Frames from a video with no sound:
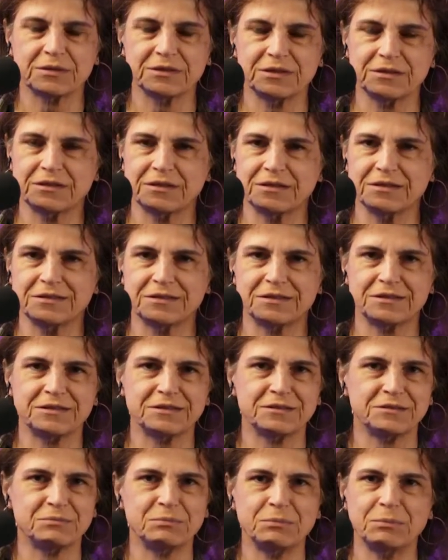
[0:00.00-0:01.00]
It
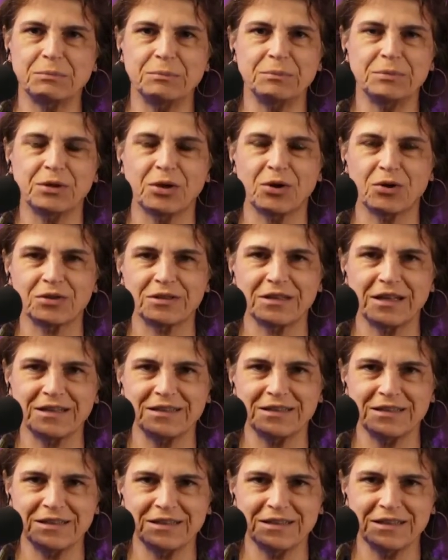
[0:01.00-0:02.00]
is beyond
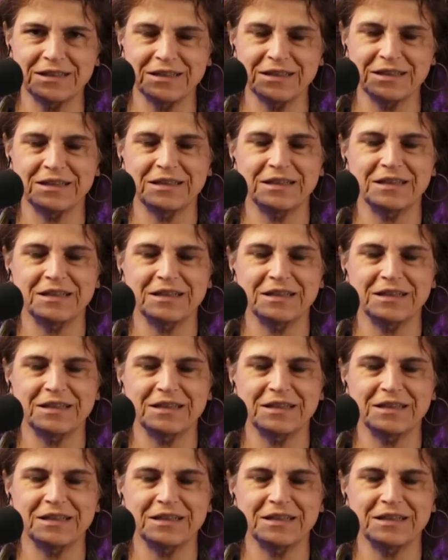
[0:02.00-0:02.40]
any